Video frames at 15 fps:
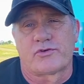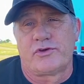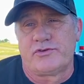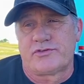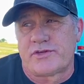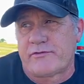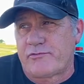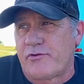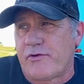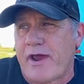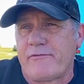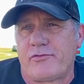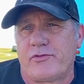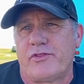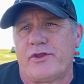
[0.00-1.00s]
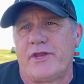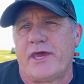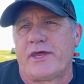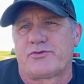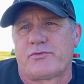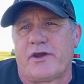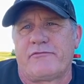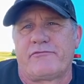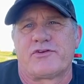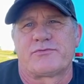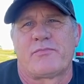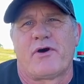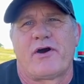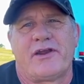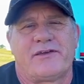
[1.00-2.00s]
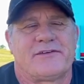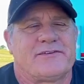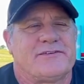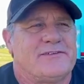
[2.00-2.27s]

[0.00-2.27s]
so I used to have to drive through the ditch when I first bought it.